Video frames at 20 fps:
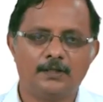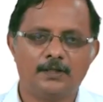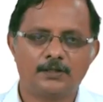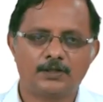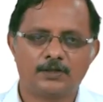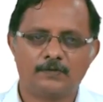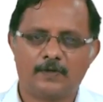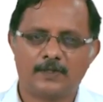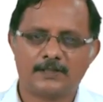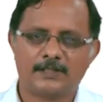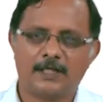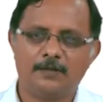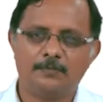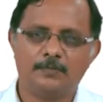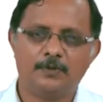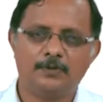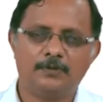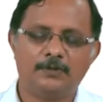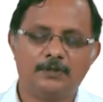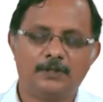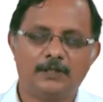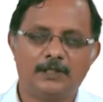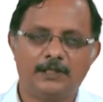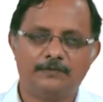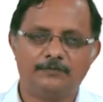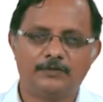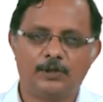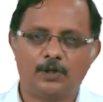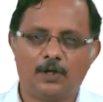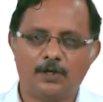So, for example,
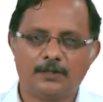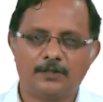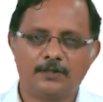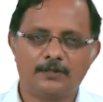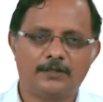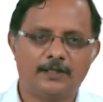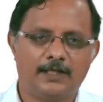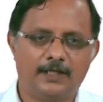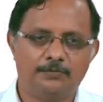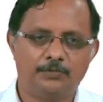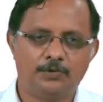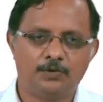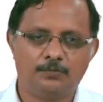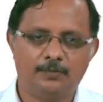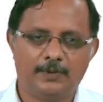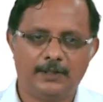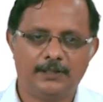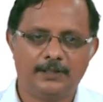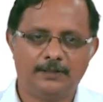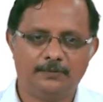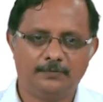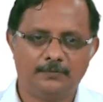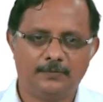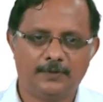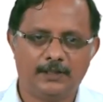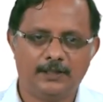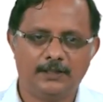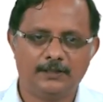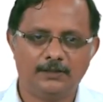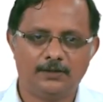if the doctor came to meet him
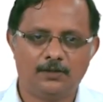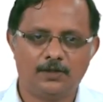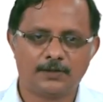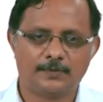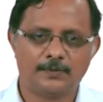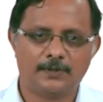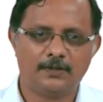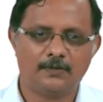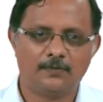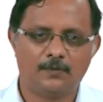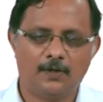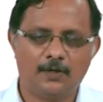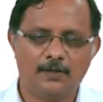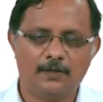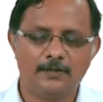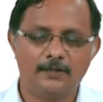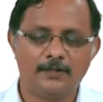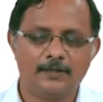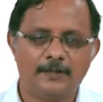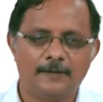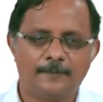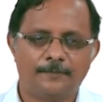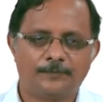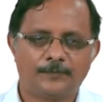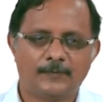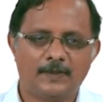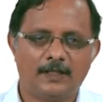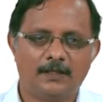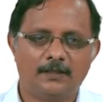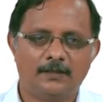right in the hospital ward,
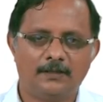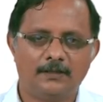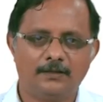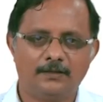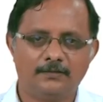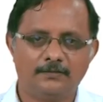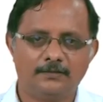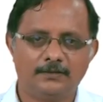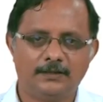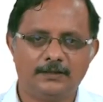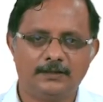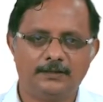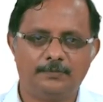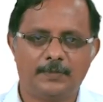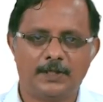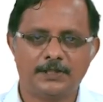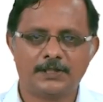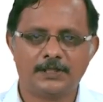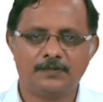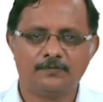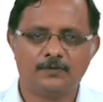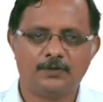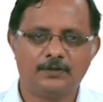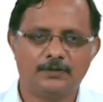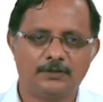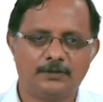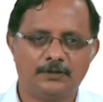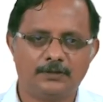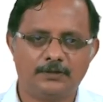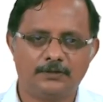the patient
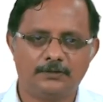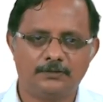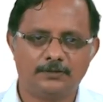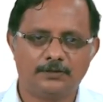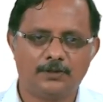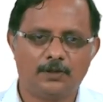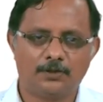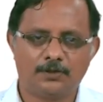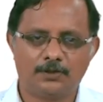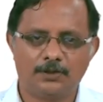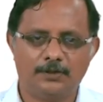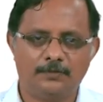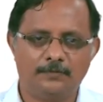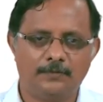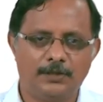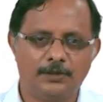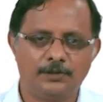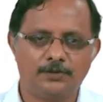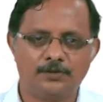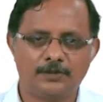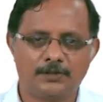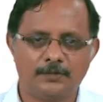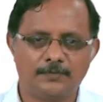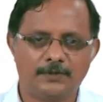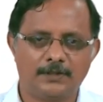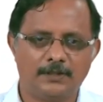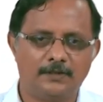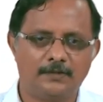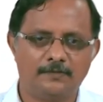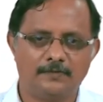would talk to him, introduce
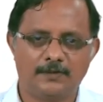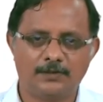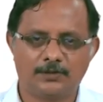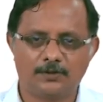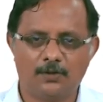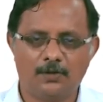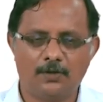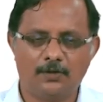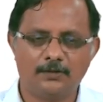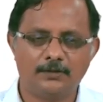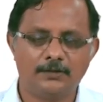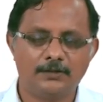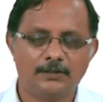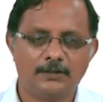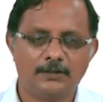himself and so on,